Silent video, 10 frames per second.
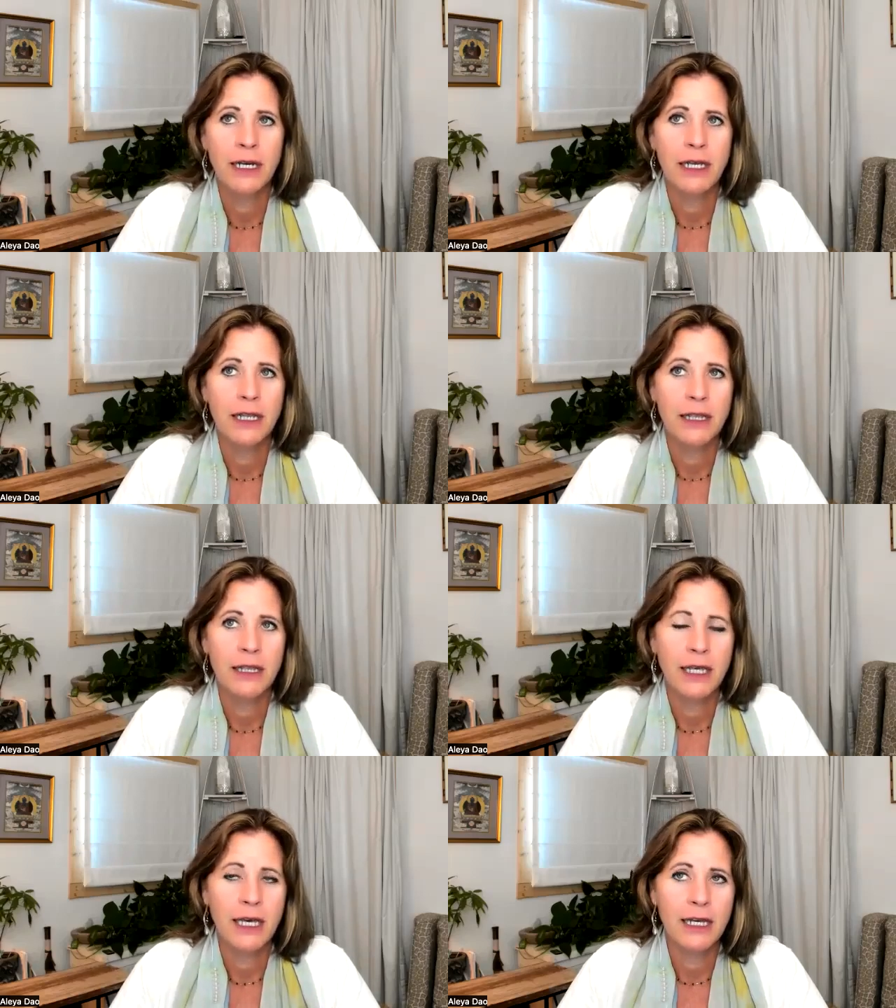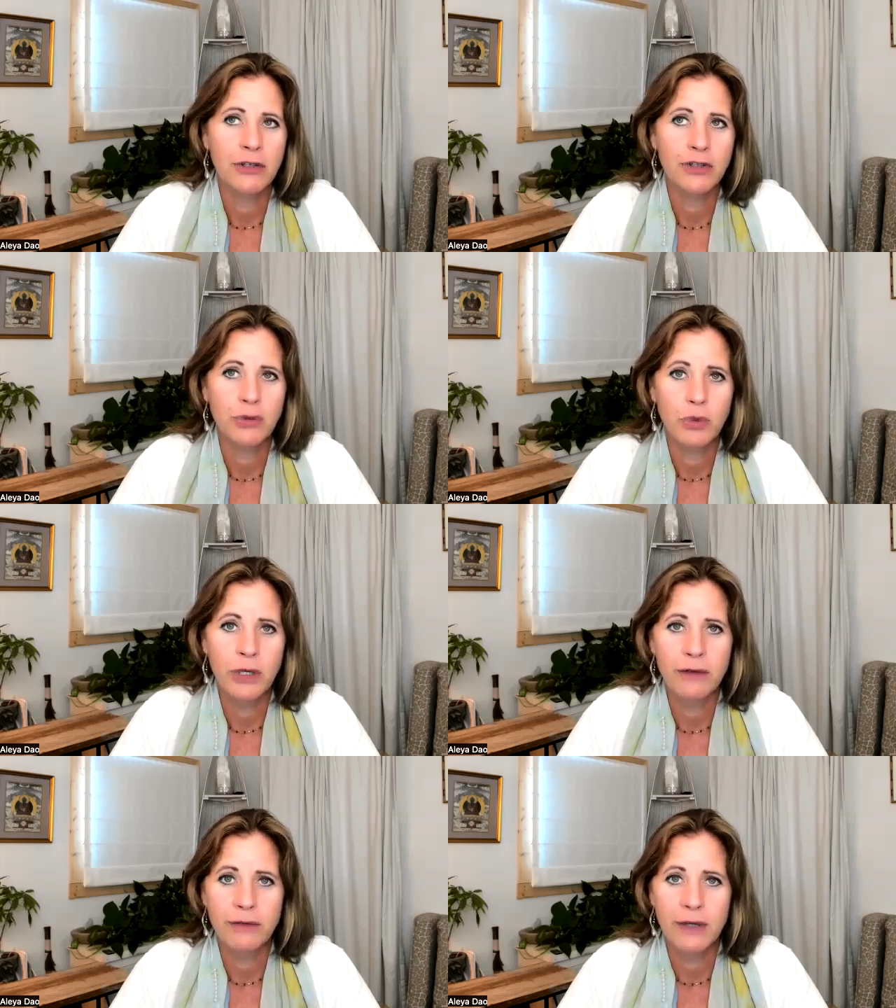And then as you
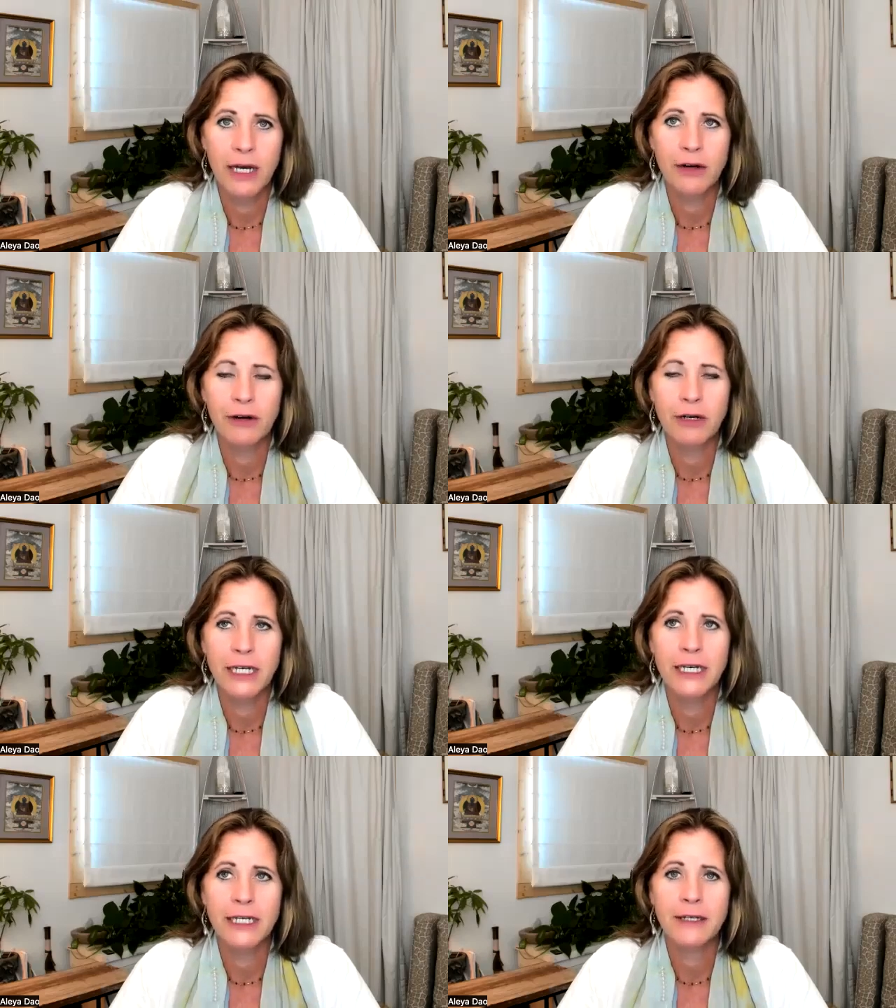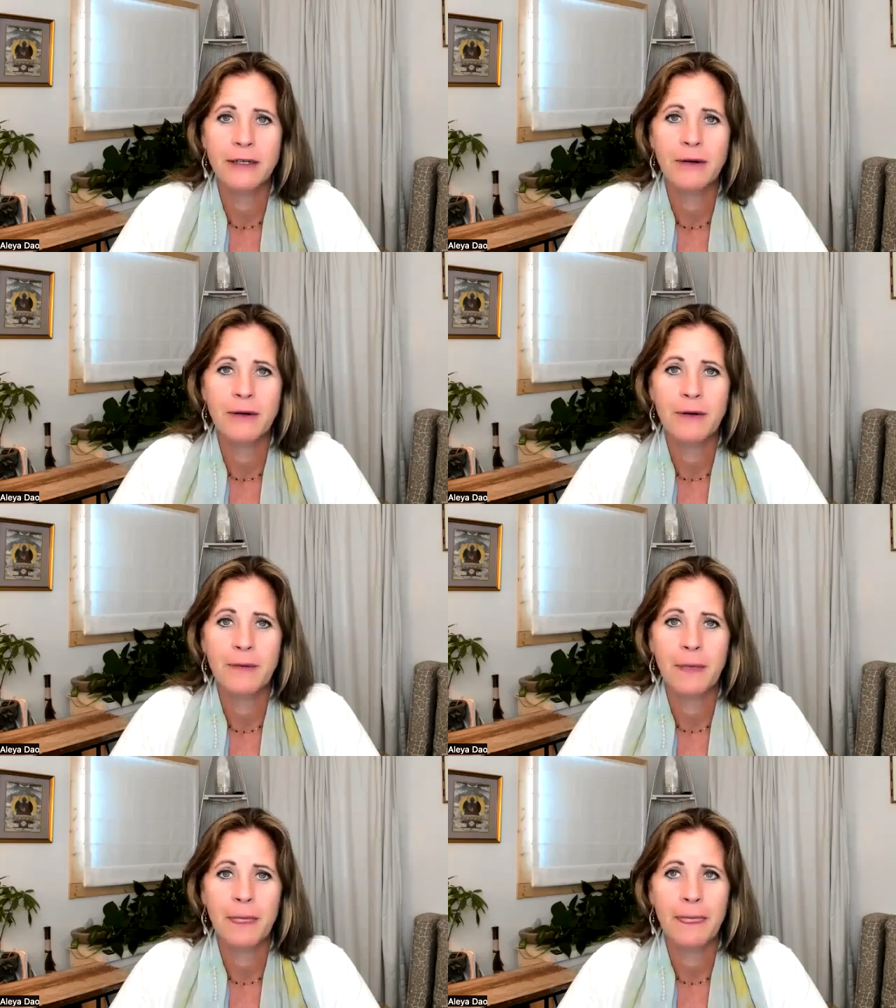weave that grid,
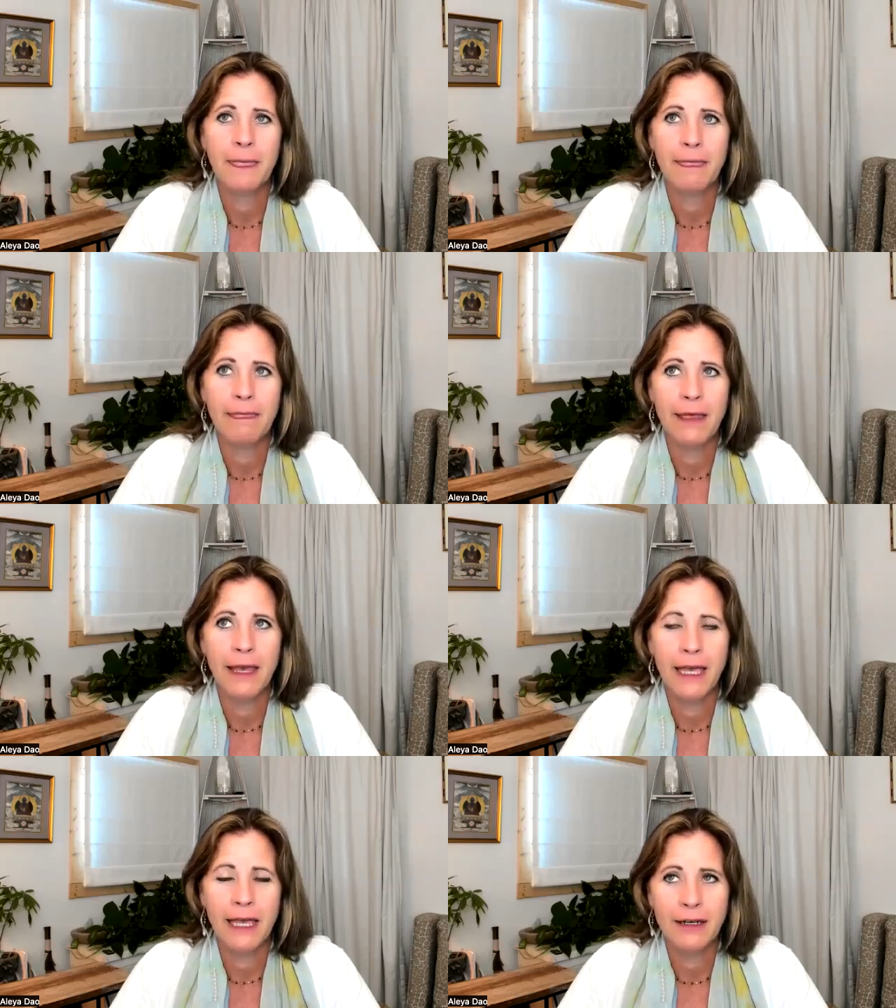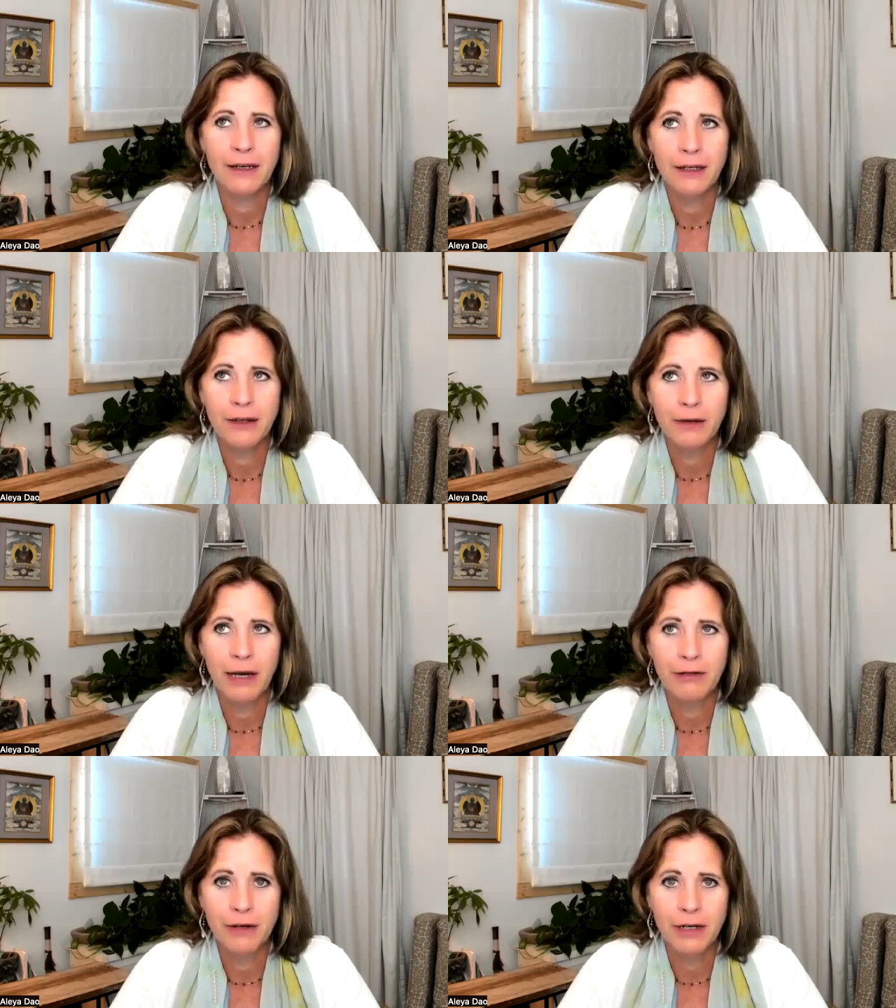then you
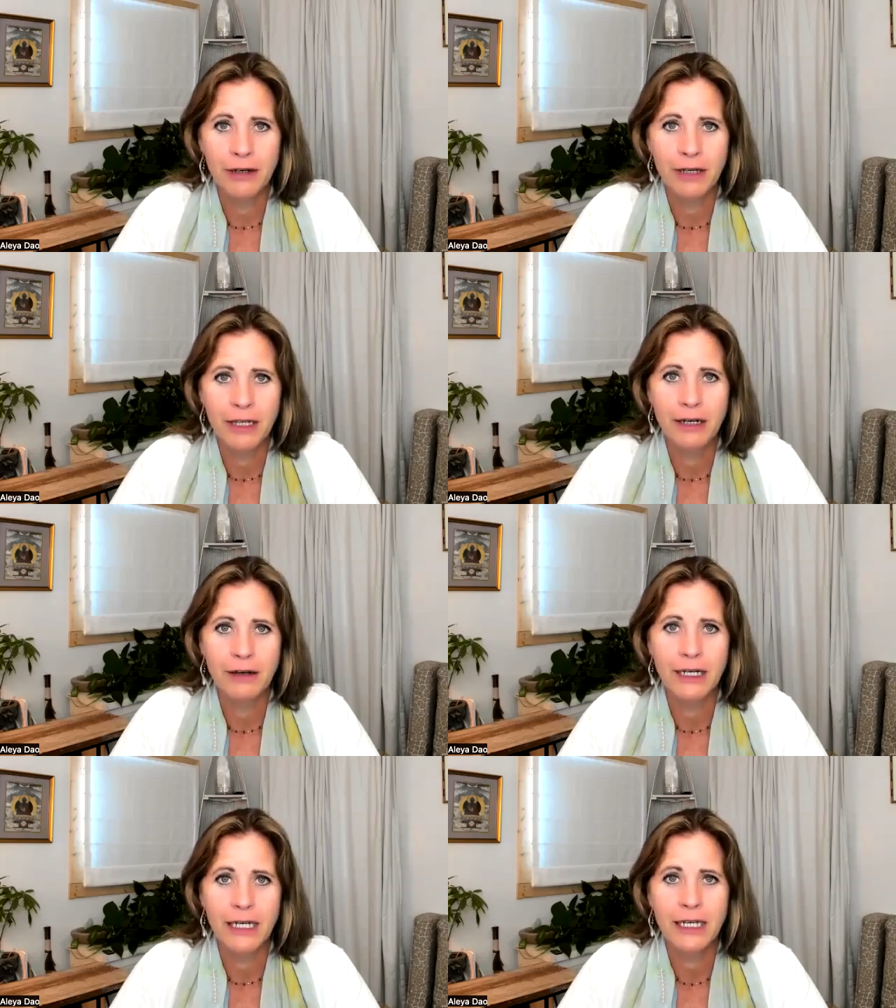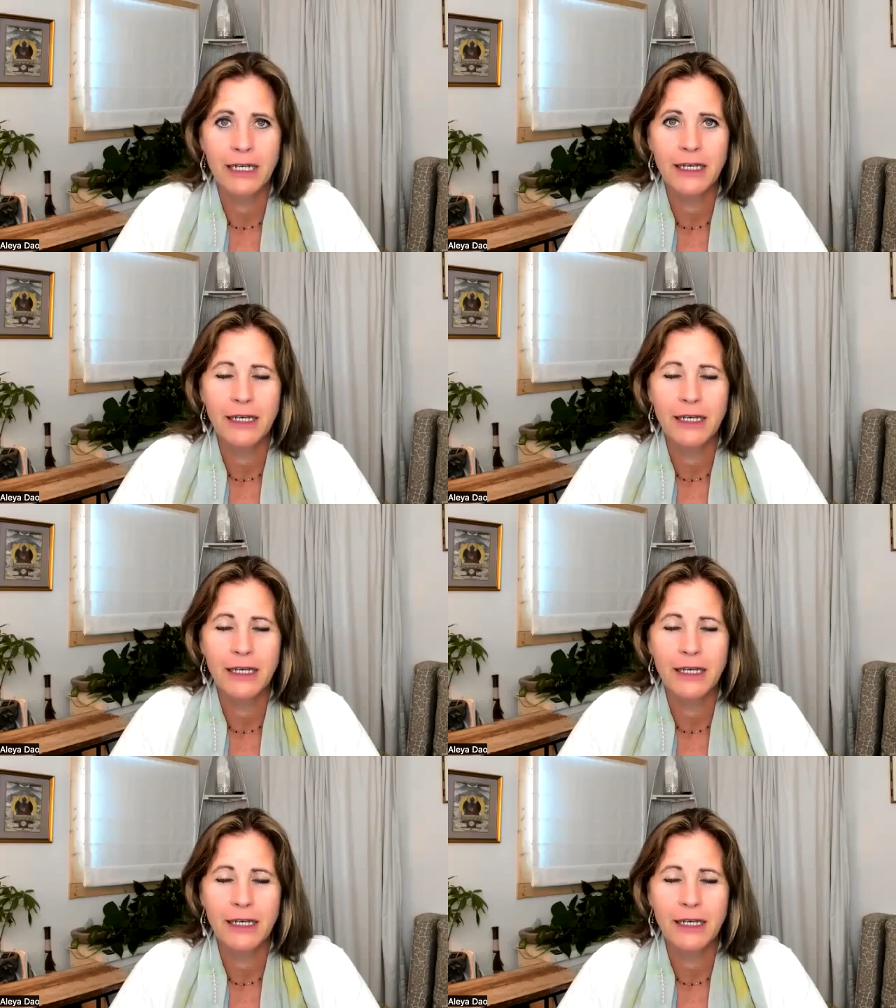have greater clarity